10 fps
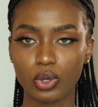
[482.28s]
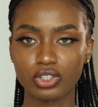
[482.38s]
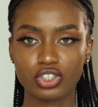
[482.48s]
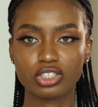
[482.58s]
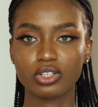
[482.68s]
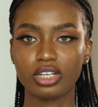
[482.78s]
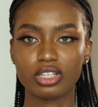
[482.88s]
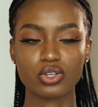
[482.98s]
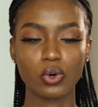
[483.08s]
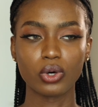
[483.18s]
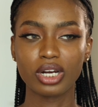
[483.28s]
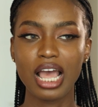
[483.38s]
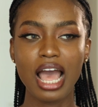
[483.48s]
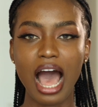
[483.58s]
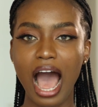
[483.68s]
or just on its own,
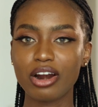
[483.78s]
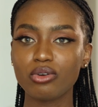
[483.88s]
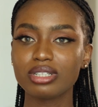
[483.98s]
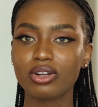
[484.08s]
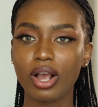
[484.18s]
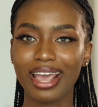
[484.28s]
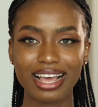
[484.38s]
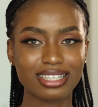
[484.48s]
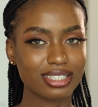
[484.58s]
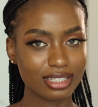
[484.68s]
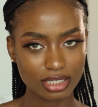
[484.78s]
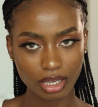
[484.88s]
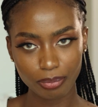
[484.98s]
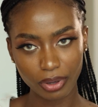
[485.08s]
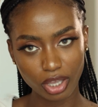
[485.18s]
I don't get
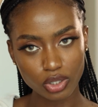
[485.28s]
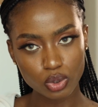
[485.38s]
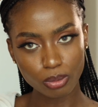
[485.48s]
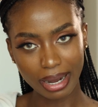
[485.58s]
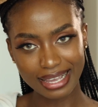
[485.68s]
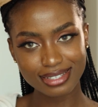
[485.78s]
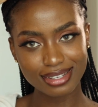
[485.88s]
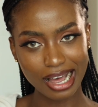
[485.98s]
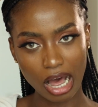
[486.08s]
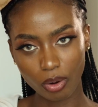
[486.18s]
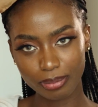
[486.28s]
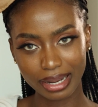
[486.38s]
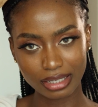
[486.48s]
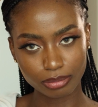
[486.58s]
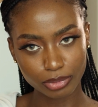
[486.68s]
deep into my scalp,
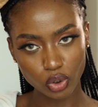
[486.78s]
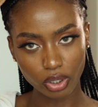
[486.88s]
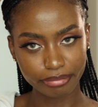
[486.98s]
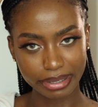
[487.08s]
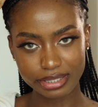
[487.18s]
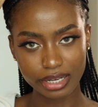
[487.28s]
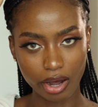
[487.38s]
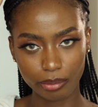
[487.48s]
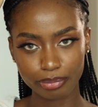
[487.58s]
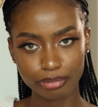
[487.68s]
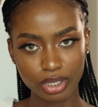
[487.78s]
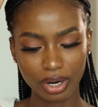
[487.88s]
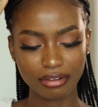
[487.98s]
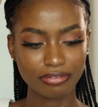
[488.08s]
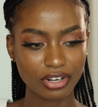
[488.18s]
like the middle of my scalp. When
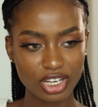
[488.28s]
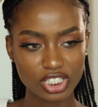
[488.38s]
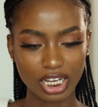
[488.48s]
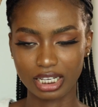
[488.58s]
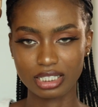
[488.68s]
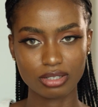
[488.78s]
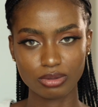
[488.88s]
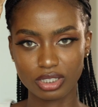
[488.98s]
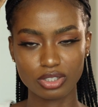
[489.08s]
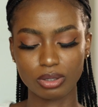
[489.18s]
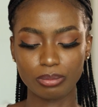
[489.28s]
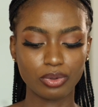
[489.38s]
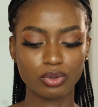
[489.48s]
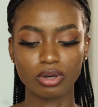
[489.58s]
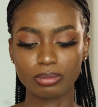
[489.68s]
I finish, I can still see some
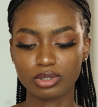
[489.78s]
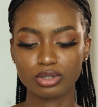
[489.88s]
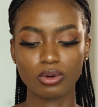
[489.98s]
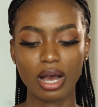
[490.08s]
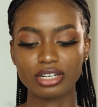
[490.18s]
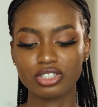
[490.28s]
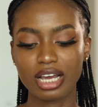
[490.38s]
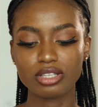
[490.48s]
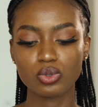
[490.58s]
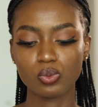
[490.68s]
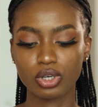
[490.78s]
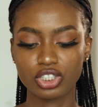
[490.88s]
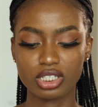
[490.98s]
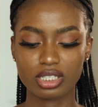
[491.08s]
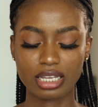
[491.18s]
build-ups, so I try to
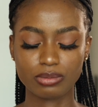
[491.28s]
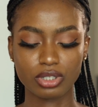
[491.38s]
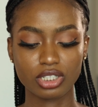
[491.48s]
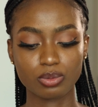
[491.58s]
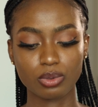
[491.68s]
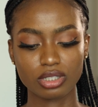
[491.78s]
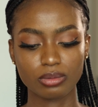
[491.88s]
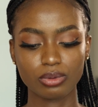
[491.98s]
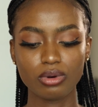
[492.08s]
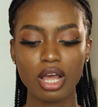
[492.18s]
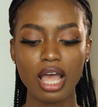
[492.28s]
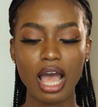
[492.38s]
wash it as much as possible.